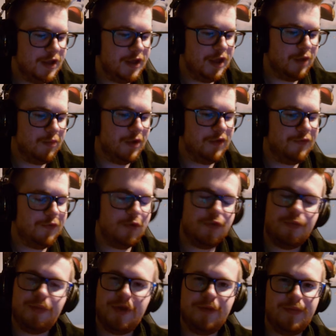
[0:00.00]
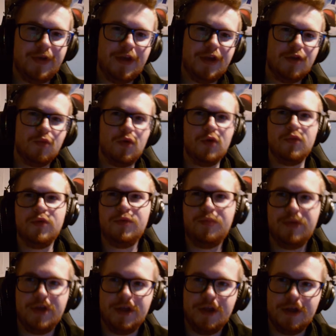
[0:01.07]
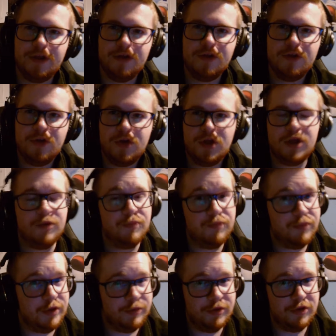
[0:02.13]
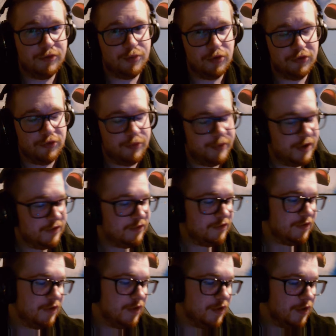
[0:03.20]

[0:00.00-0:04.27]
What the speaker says: get my first PB in what would be, and PB is personal best,